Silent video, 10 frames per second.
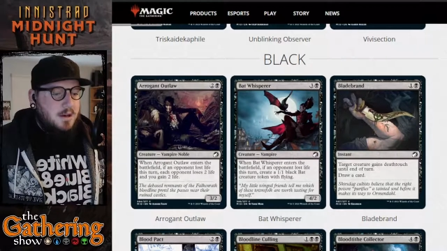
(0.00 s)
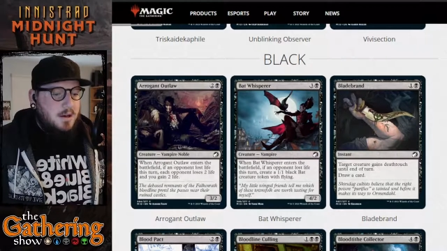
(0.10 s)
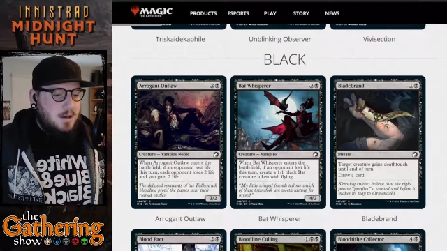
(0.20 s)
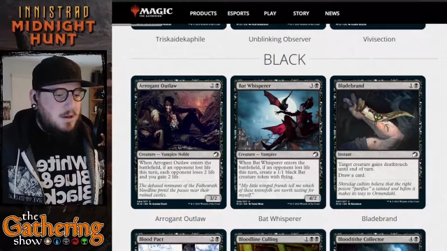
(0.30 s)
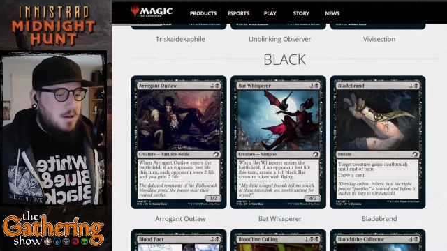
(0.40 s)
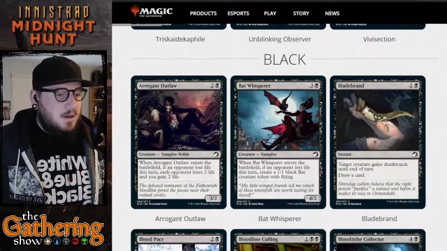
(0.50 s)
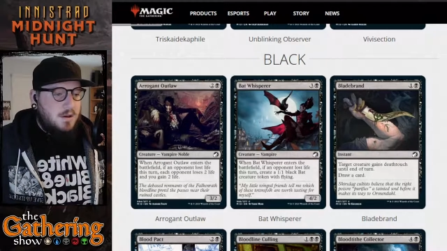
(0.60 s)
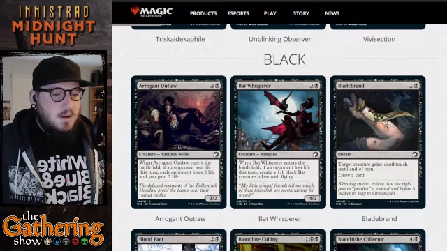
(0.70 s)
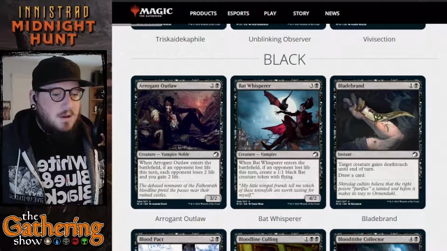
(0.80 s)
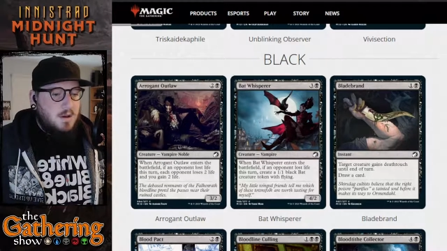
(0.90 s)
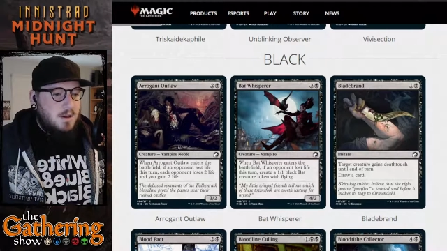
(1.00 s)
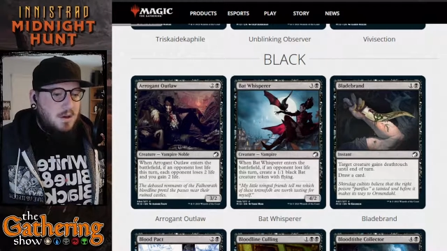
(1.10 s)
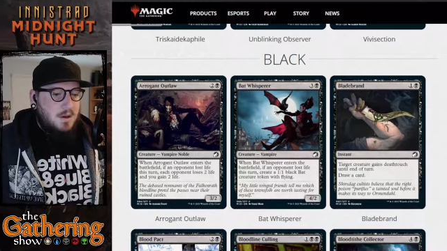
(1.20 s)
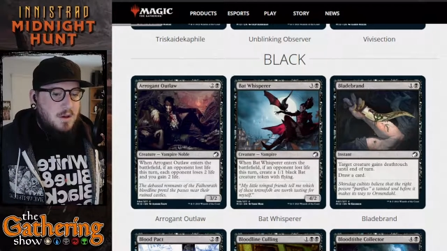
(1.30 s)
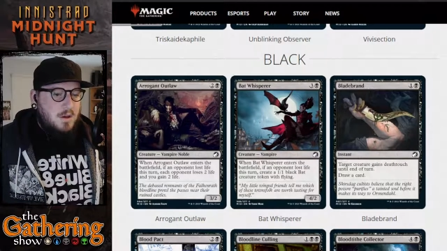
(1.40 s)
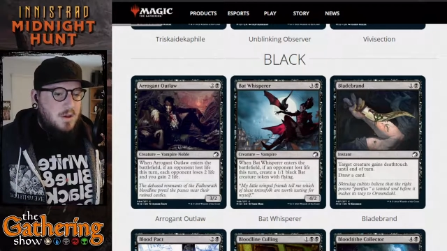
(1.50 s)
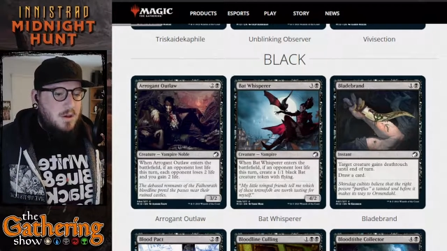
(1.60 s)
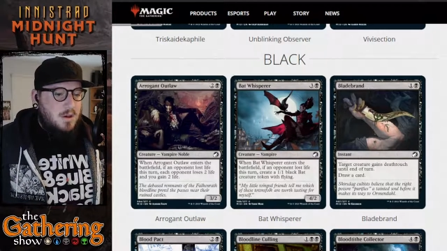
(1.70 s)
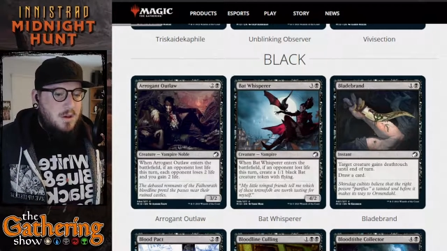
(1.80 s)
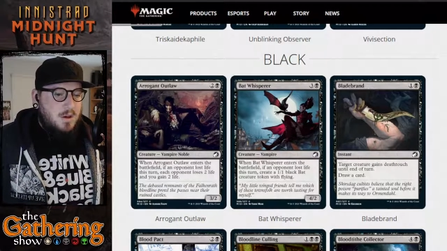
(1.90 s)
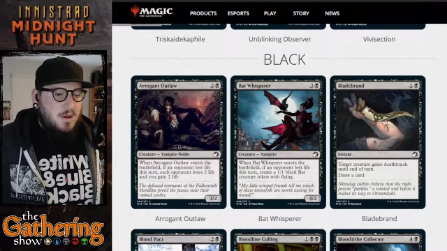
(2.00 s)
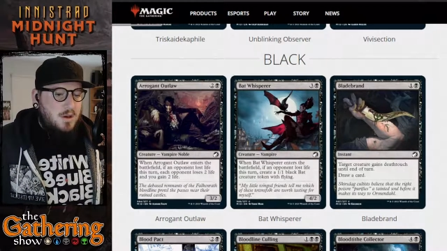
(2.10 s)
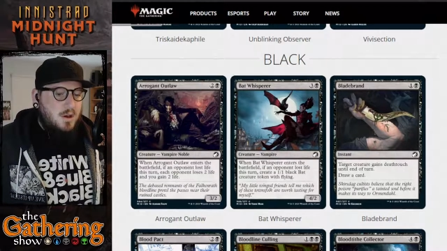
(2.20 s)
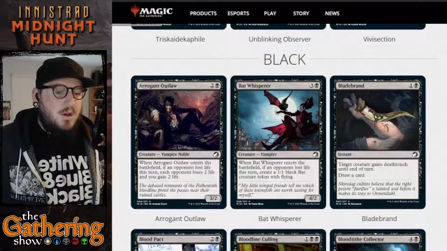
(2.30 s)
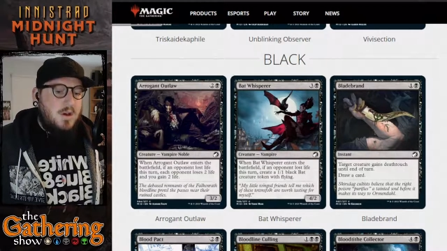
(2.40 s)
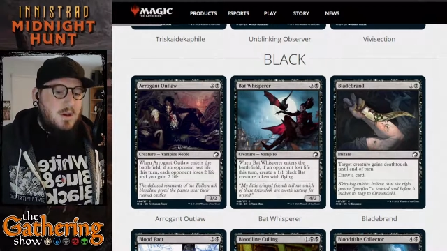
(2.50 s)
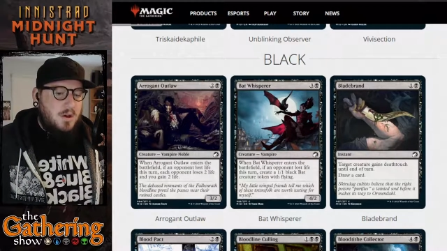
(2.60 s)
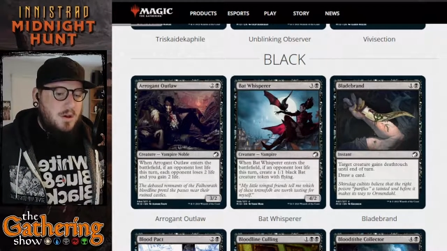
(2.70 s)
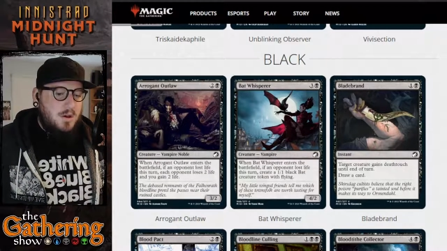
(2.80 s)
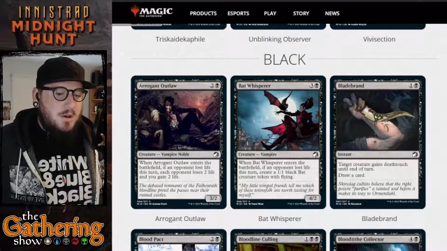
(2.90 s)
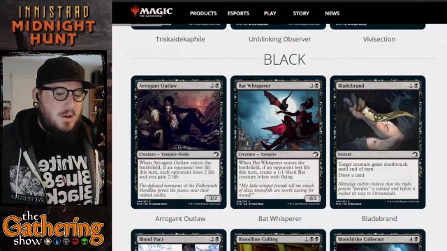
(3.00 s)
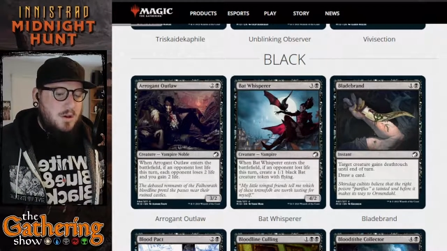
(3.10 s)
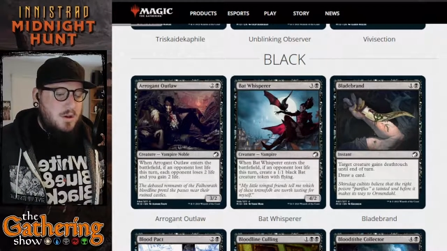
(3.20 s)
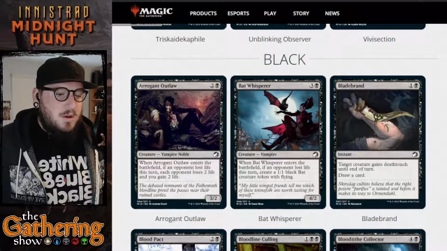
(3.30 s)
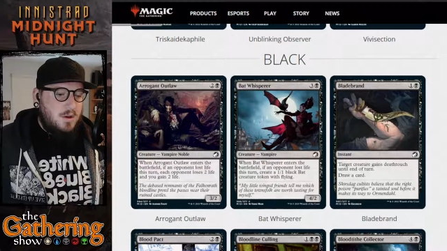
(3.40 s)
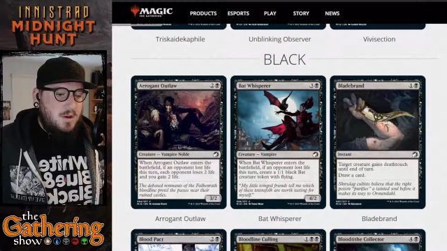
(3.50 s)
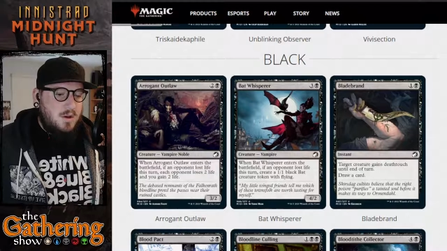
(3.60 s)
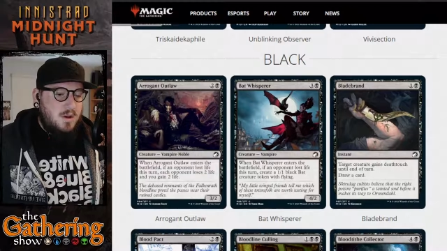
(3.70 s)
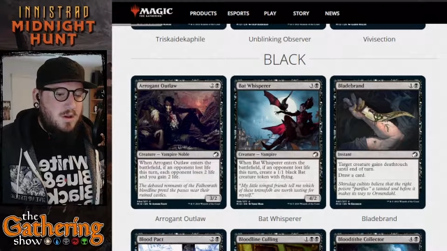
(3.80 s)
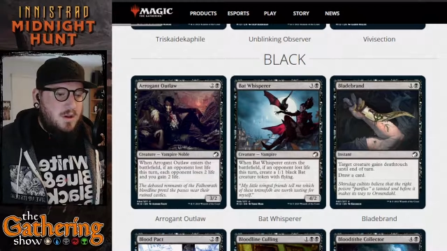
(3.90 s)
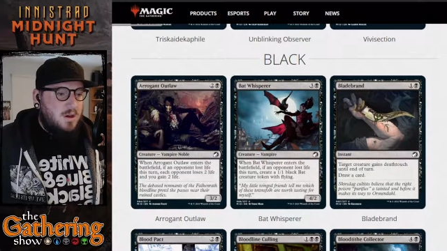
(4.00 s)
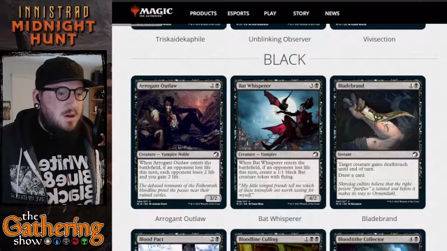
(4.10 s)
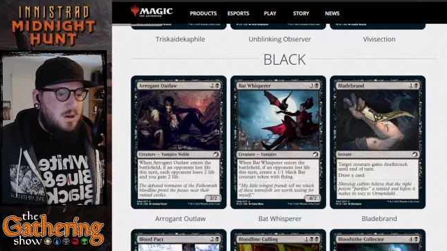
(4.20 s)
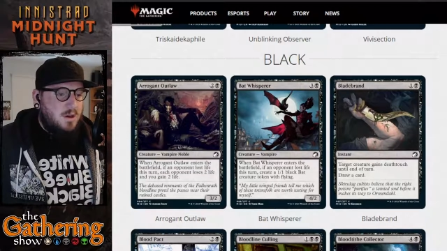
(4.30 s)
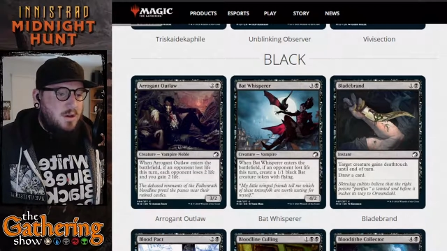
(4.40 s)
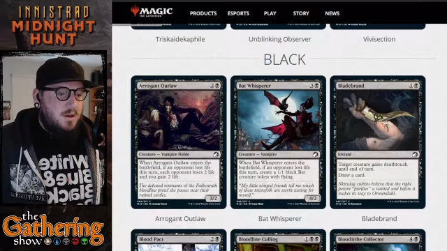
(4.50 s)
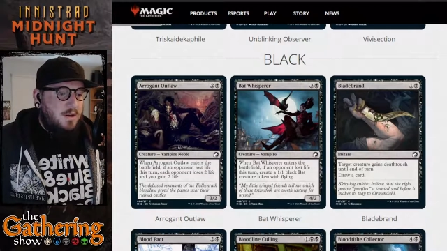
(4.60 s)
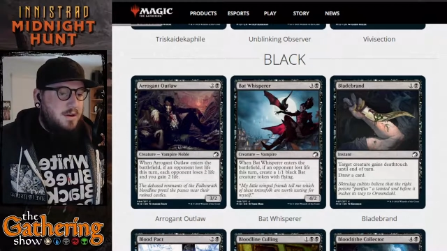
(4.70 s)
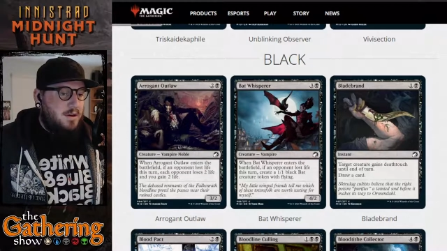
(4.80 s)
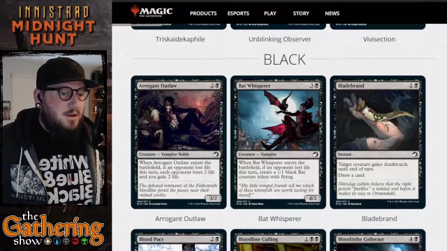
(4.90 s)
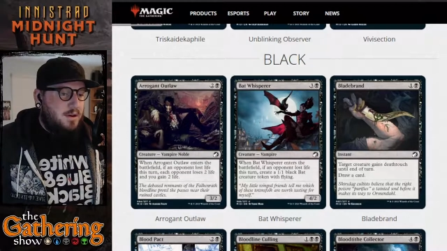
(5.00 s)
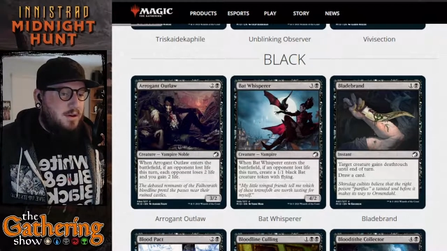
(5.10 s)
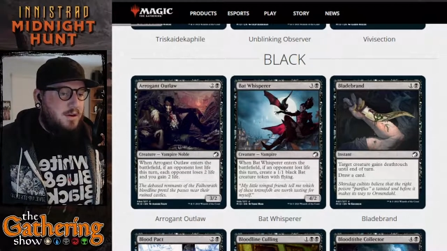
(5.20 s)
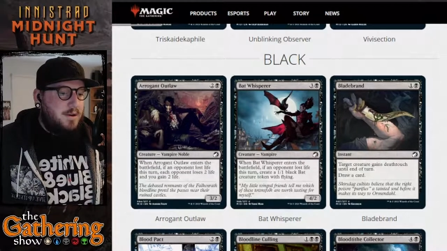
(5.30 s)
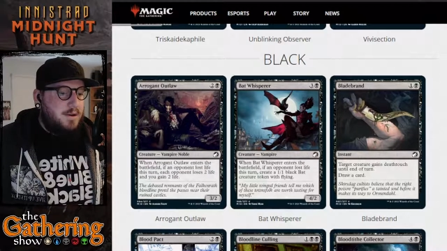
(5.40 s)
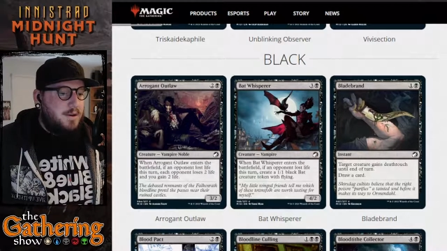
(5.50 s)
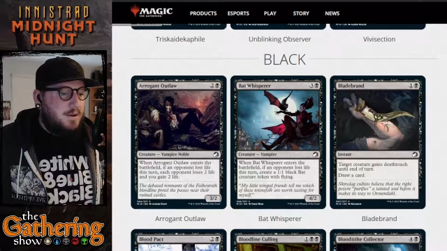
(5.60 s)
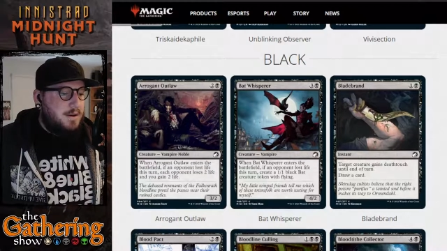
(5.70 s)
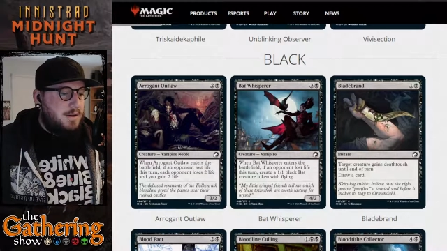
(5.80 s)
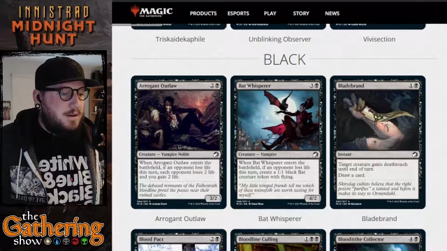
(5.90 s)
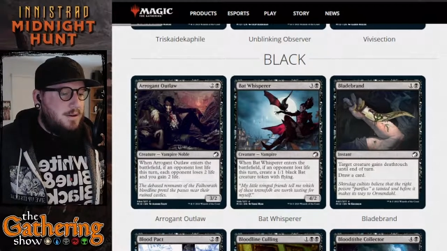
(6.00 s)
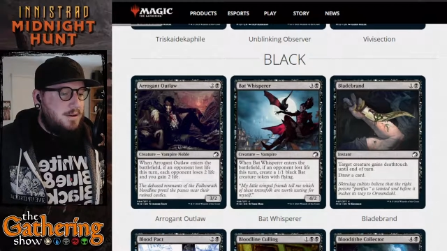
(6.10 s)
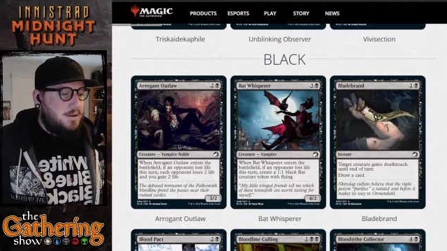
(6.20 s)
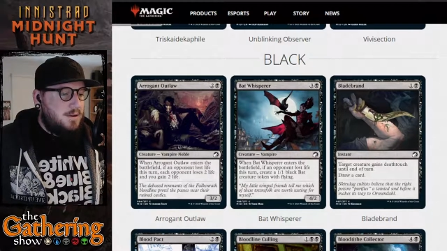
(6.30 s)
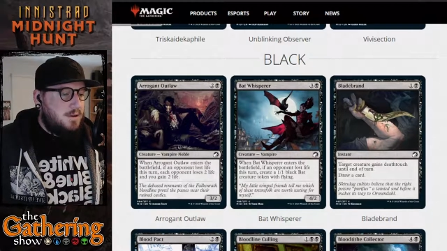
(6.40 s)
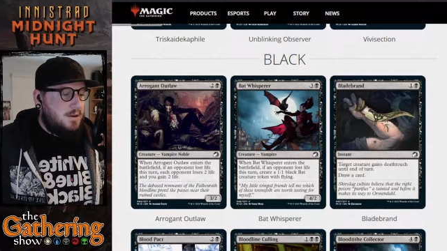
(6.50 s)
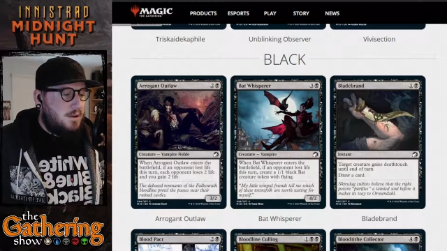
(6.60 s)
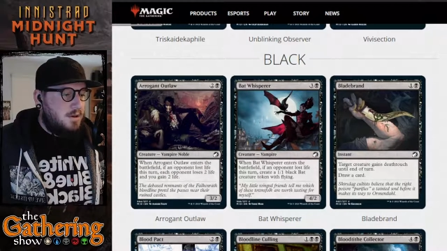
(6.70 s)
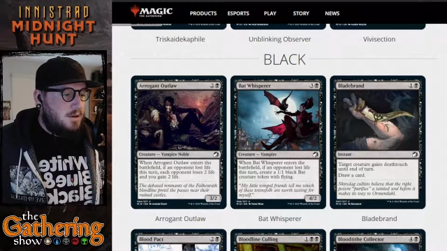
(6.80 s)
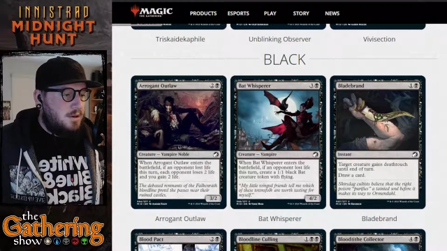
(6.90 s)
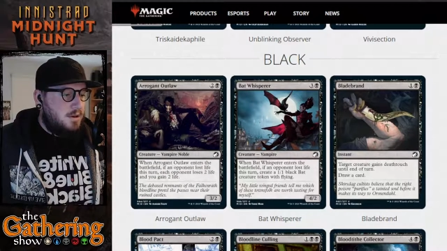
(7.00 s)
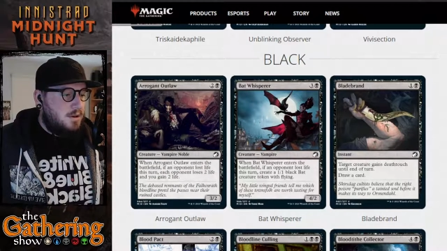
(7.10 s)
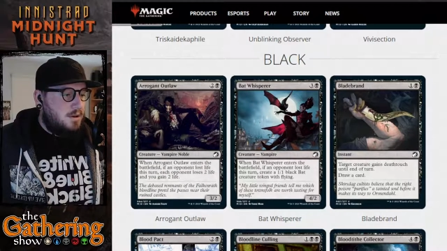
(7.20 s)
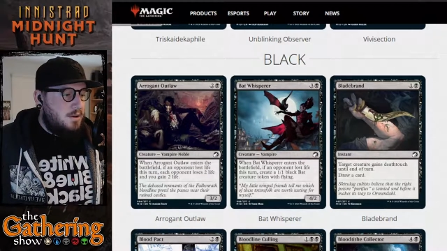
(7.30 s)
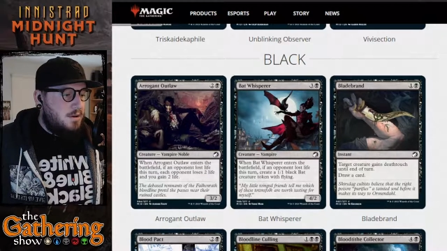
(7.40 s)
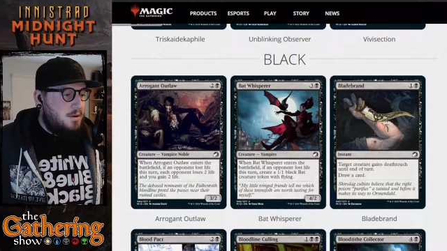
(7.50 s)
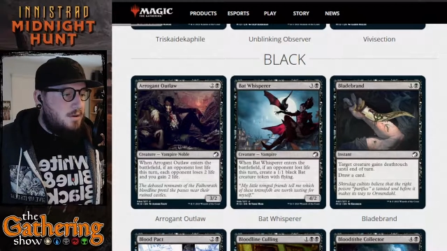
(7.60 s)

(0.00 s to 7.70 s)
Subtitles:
Nobody speaks.